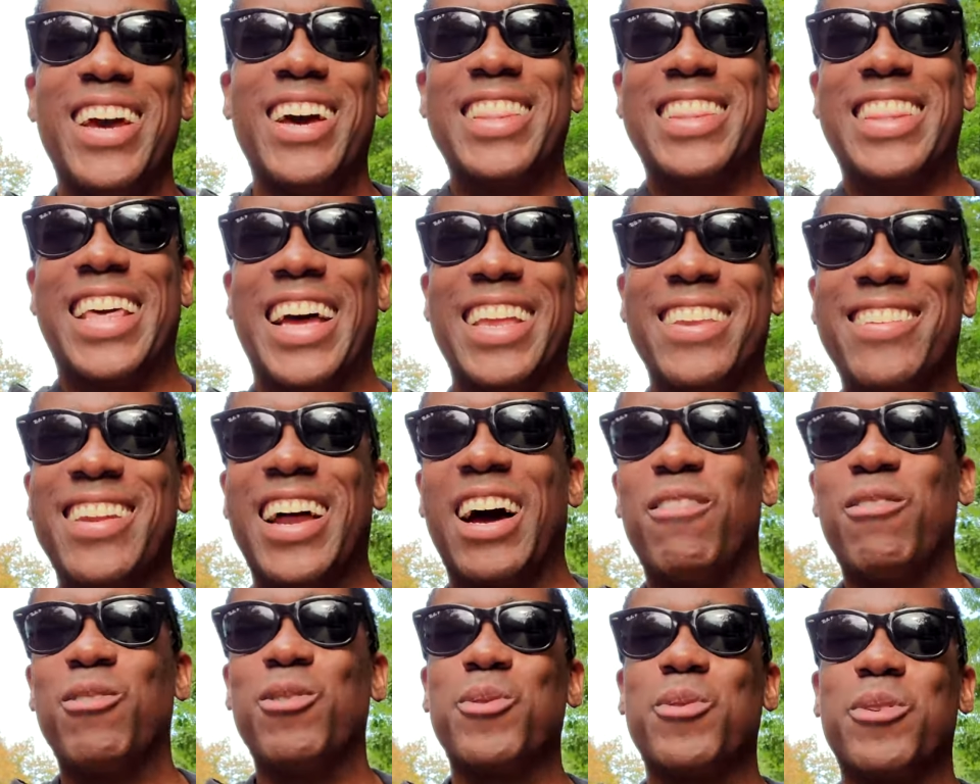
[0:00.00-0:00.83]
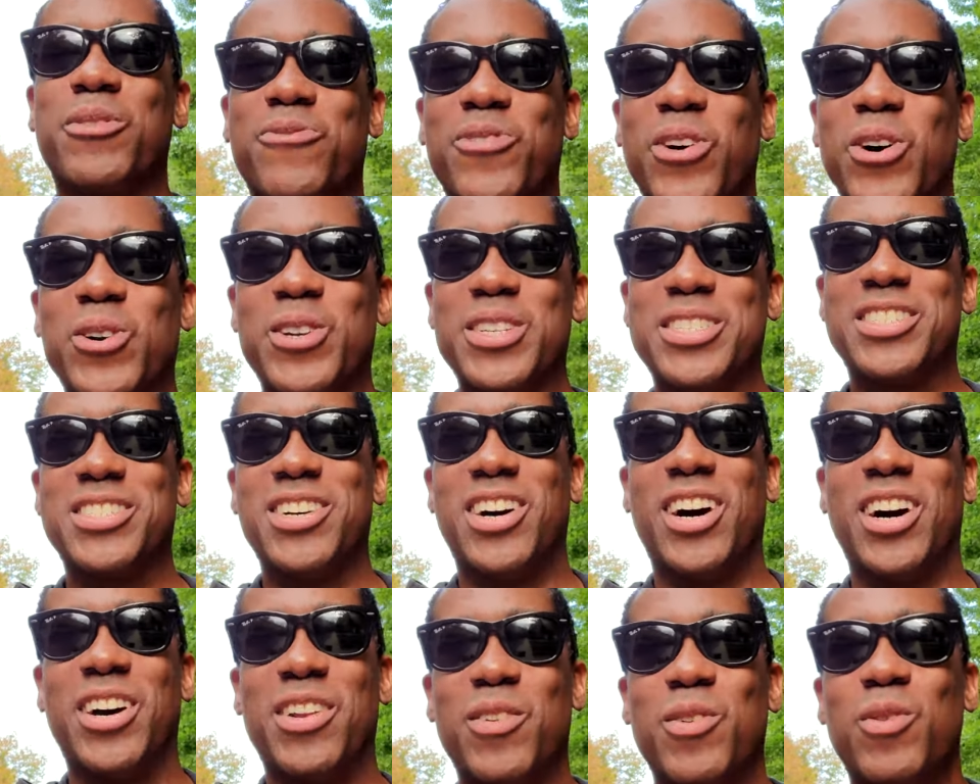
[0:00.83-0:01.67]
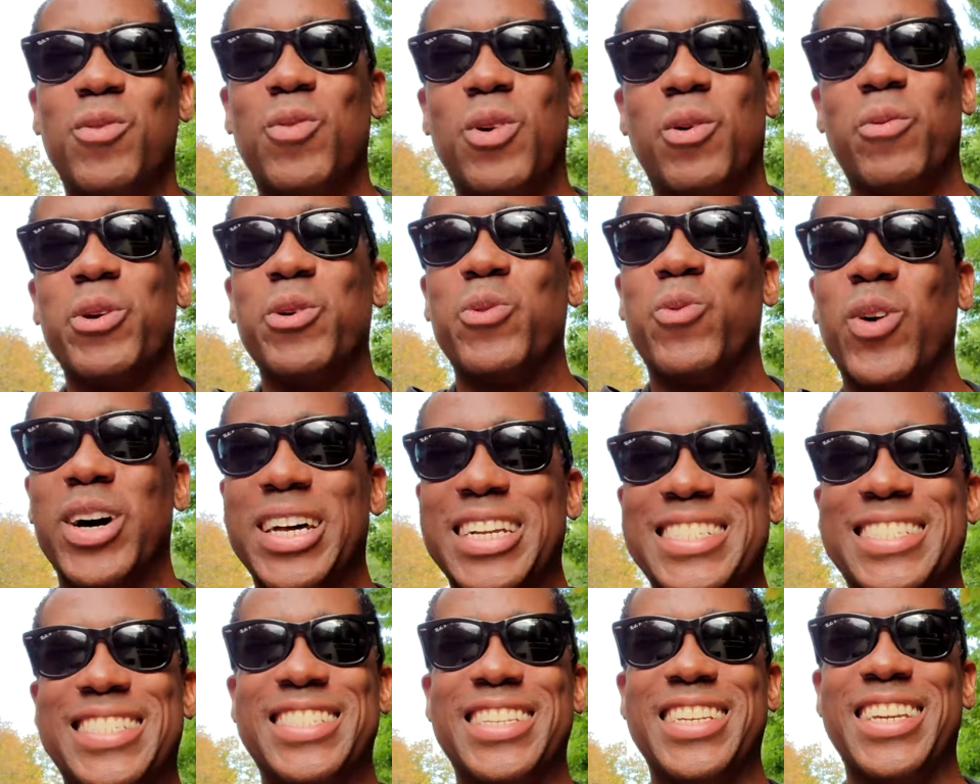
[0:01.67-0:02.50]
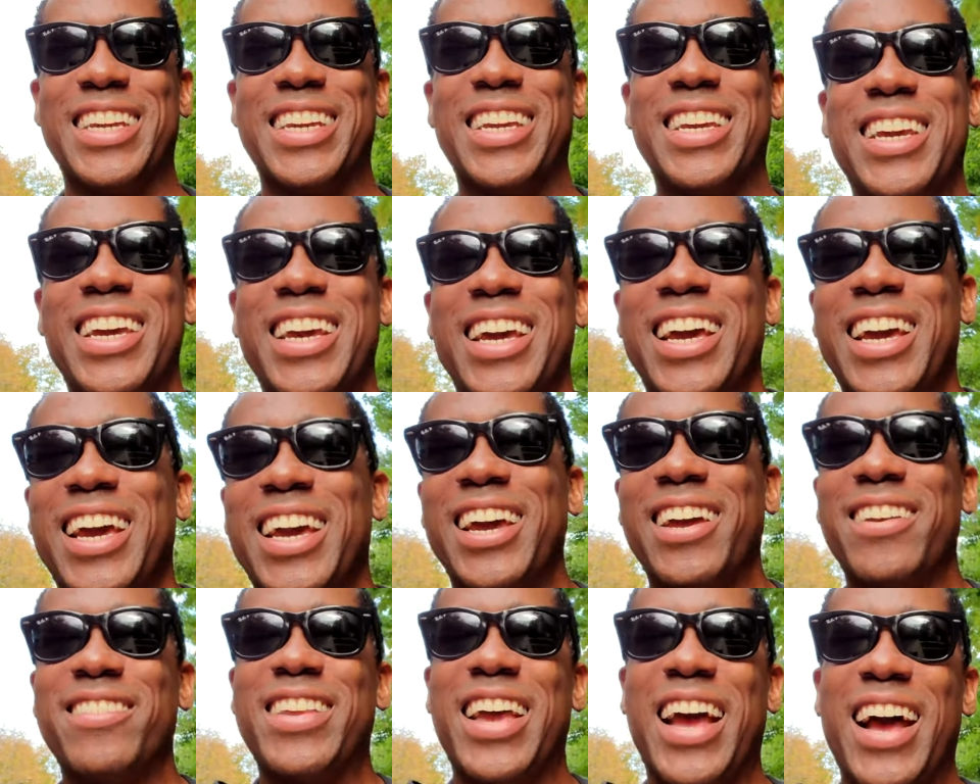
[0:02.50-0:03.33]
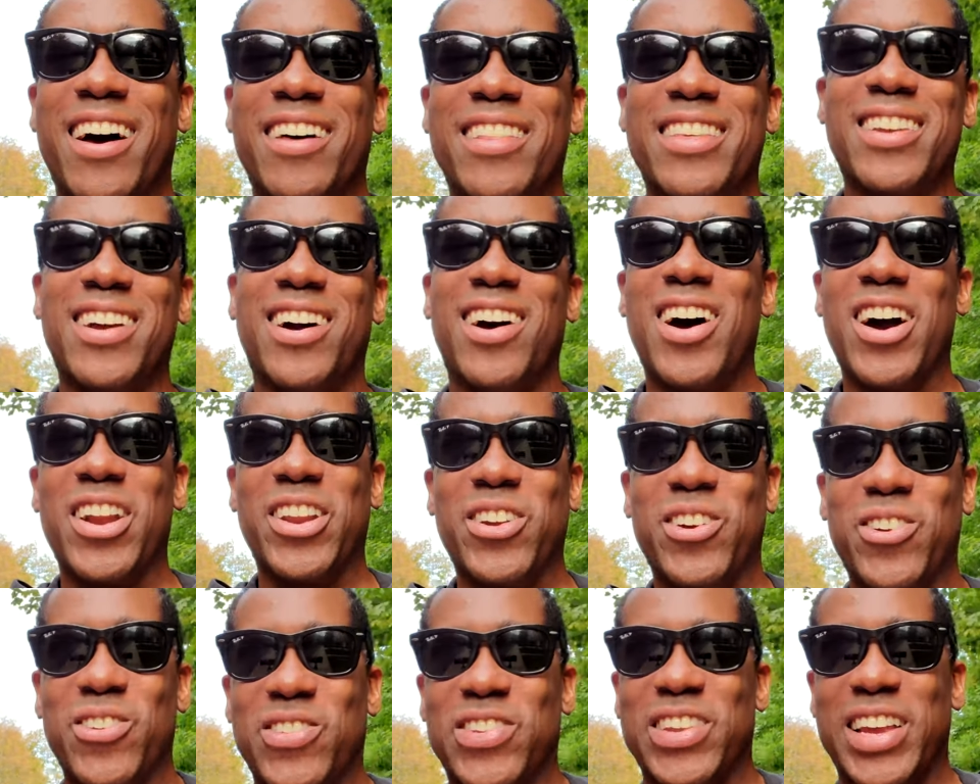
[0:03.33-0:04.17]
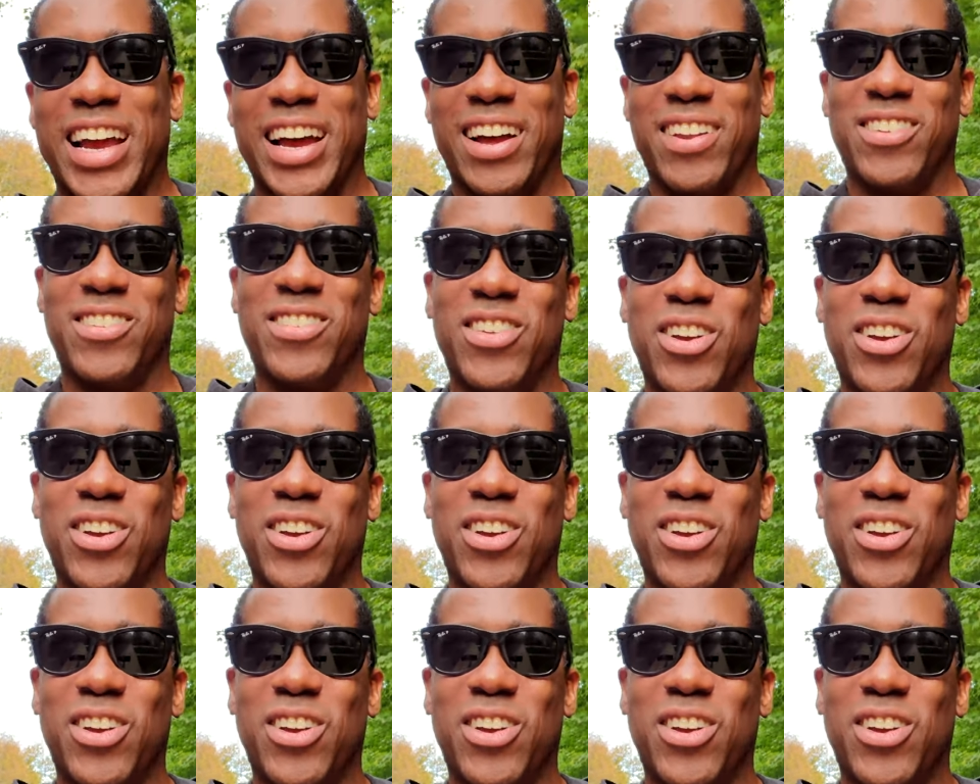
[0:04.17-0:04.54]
that's not what we're focused on. What we want to see is how the audio sounds.